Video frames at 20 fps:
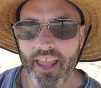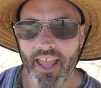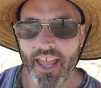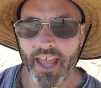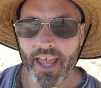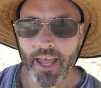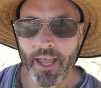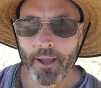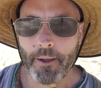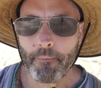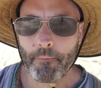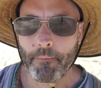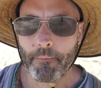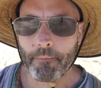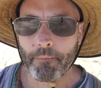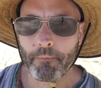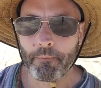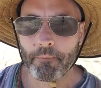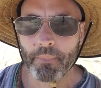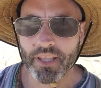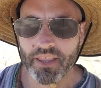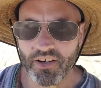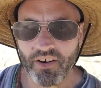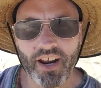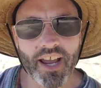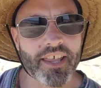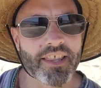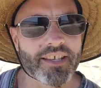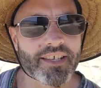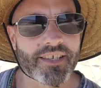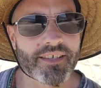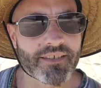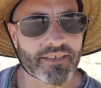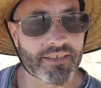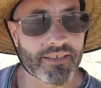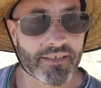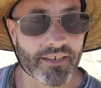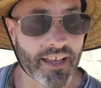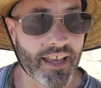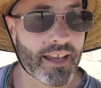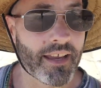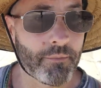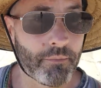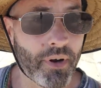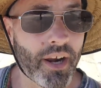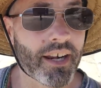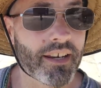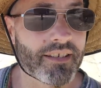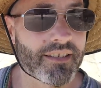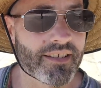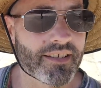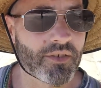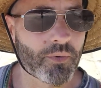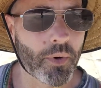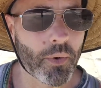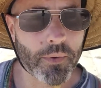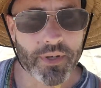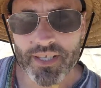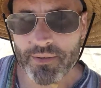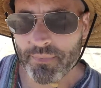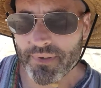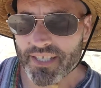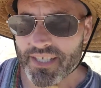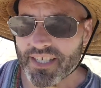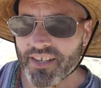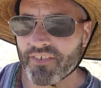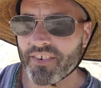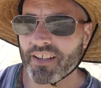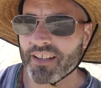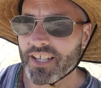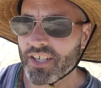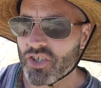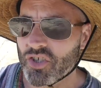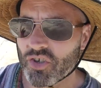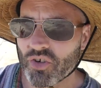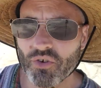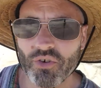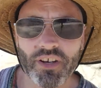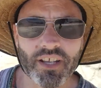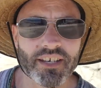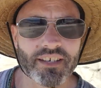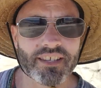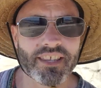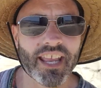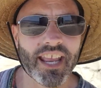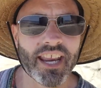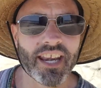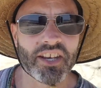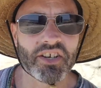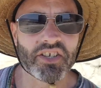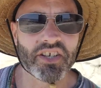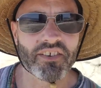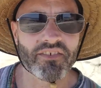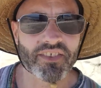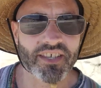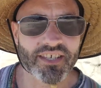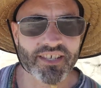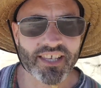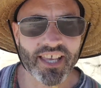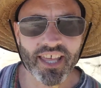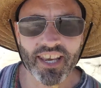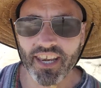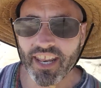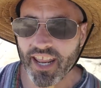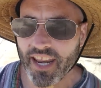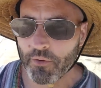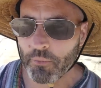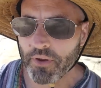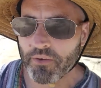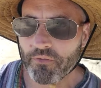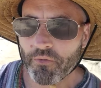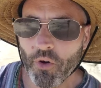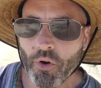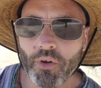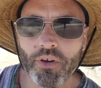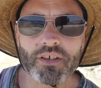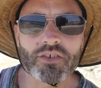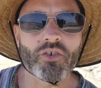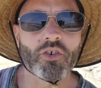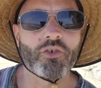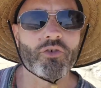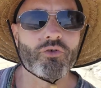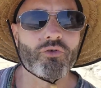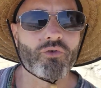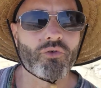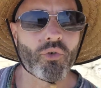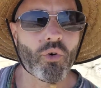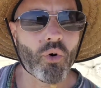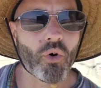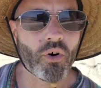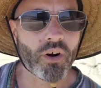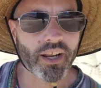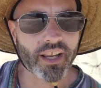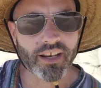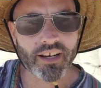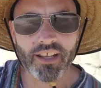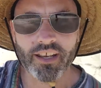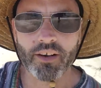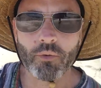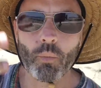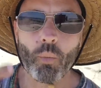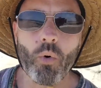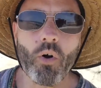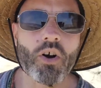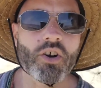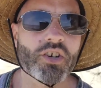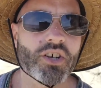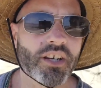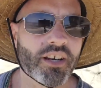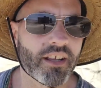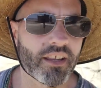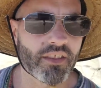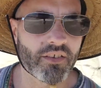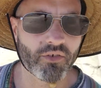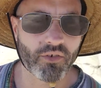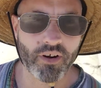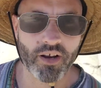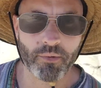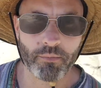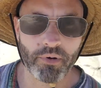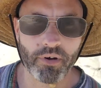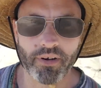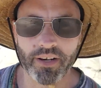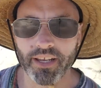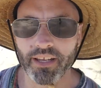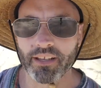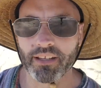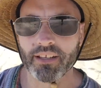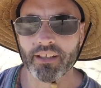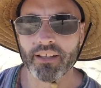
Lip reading: But there are other practices where we specifically tune into that energy of the sun and we focus on drawing it in, washing it through our body,